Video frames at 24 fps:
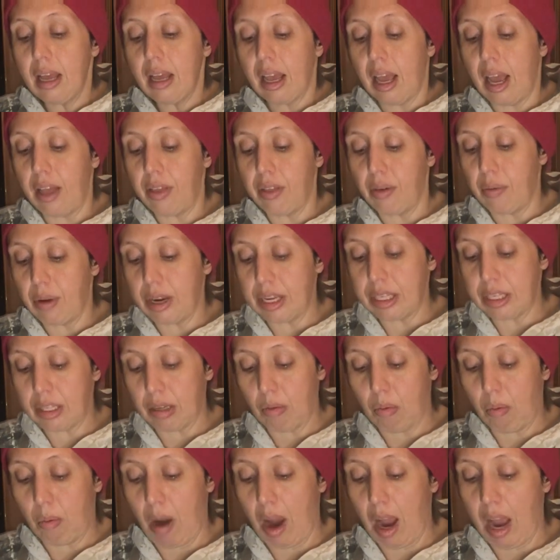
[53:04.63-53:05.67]
And the
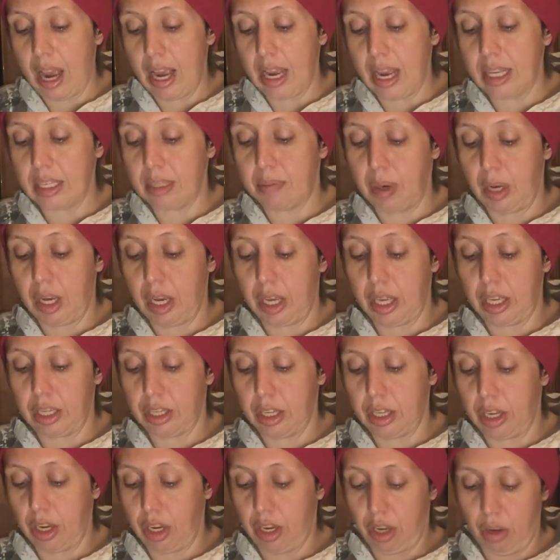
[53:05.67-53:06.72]
reason why is because
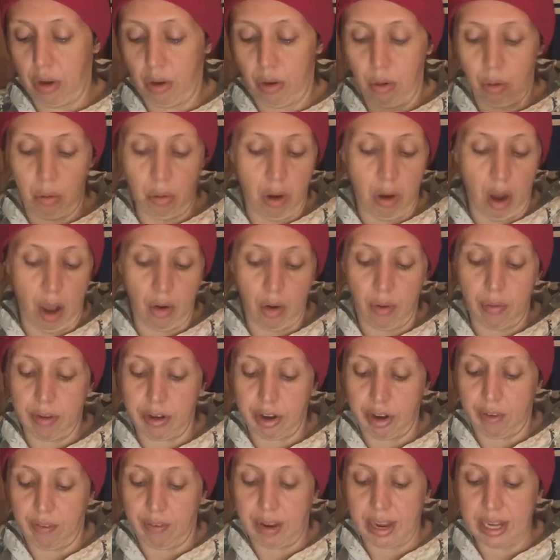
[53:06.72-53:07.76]
you got over
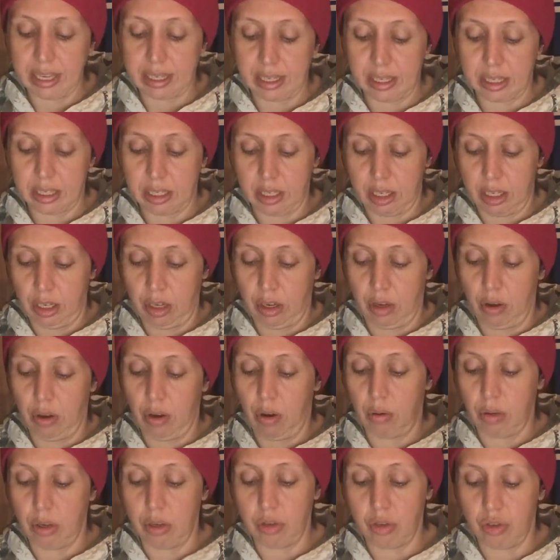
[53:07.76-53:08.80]
your vices. You
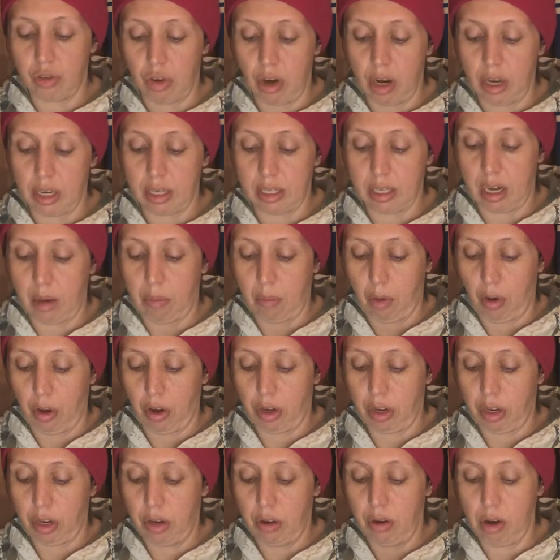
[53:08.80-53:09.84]
don't use drugs anymore.
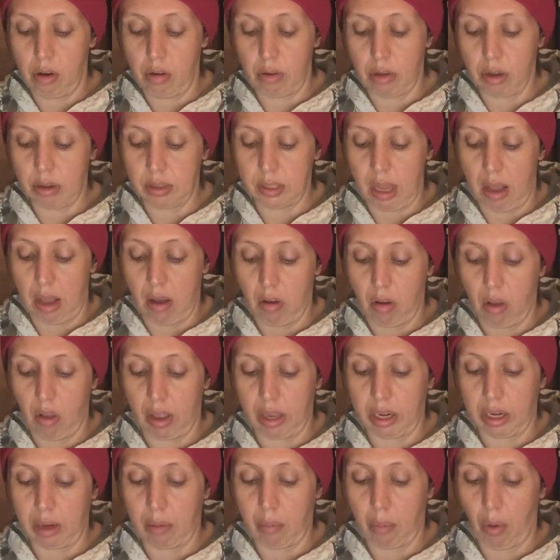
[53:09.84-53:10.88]
You don't use alcohol
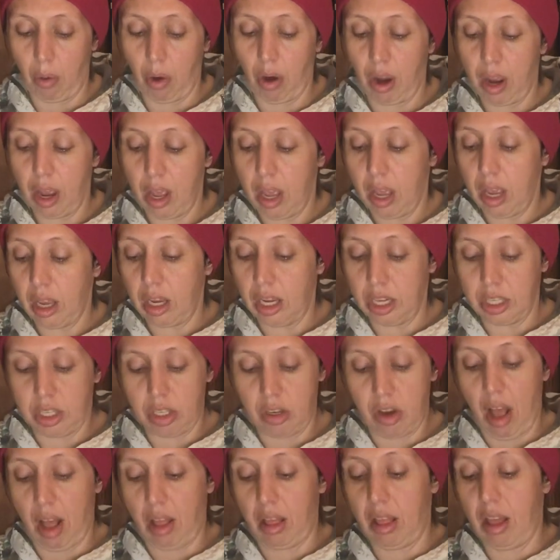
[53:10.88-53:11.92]
anymore because you
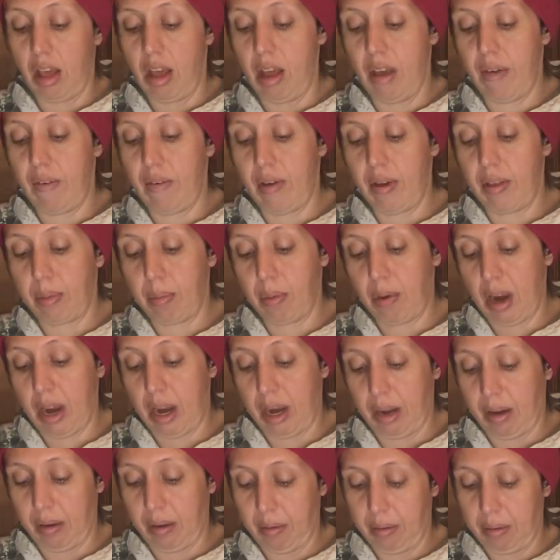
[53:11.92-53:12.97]
got love on the
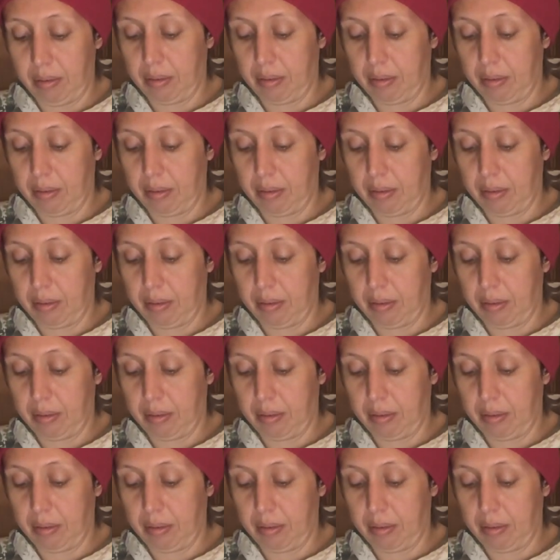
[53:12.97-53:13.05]
brain.